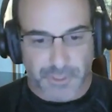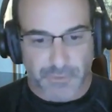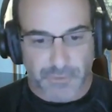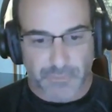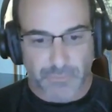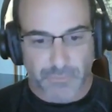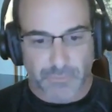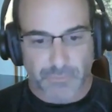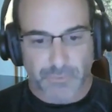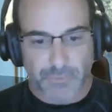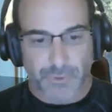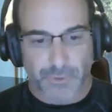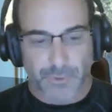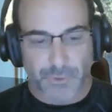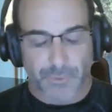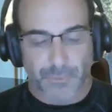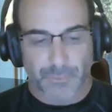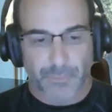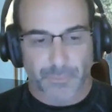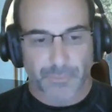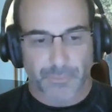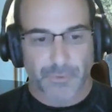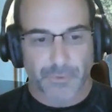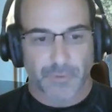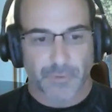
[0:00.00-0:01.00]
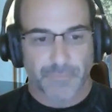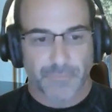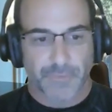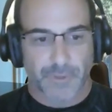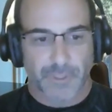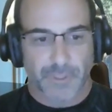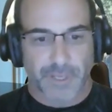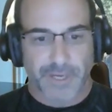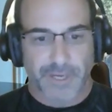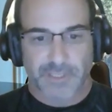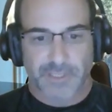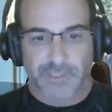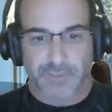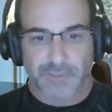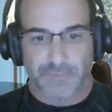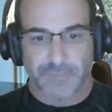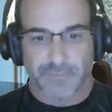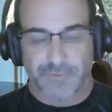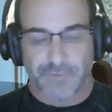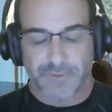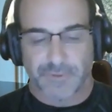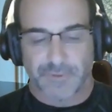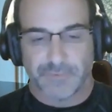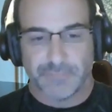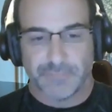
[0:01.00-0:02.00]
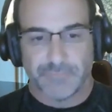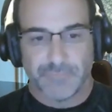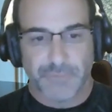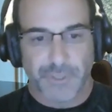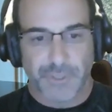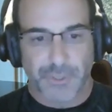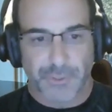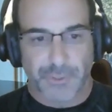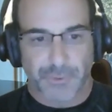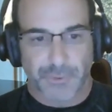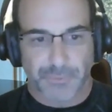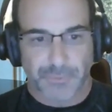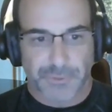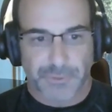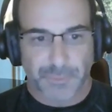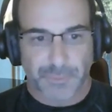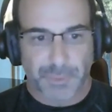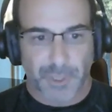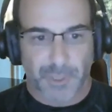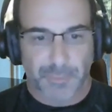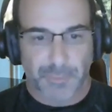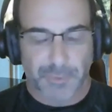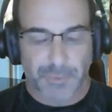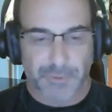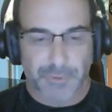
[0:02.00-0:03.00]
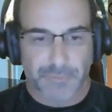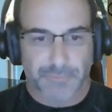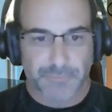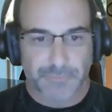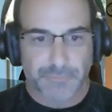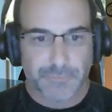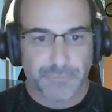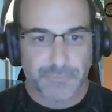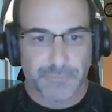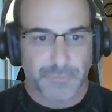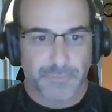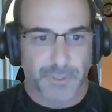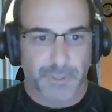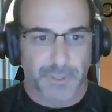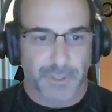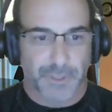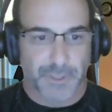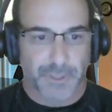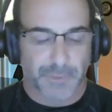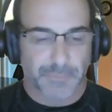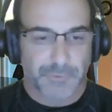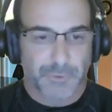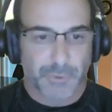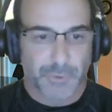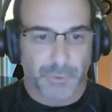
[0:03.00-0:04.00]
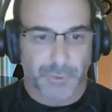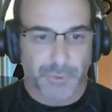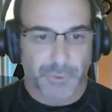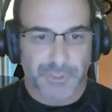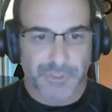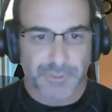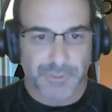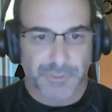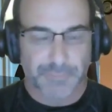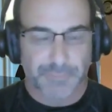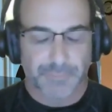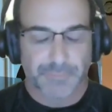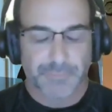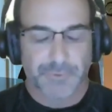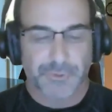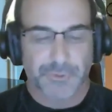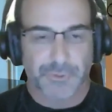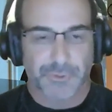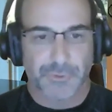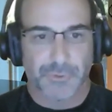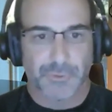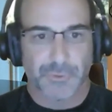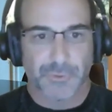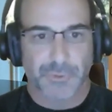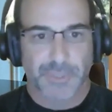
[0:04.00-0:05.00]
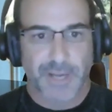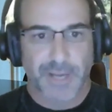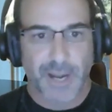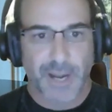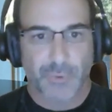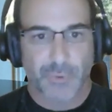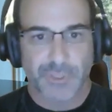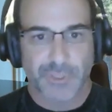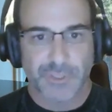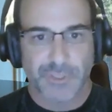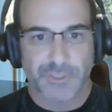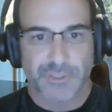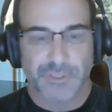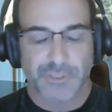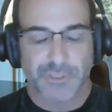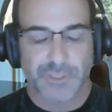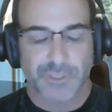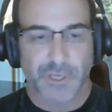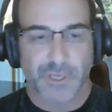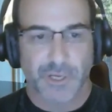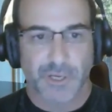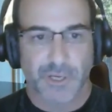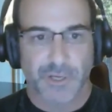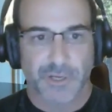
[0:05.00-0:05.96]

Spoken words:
And, of the likes of the, Department of Tourism to counties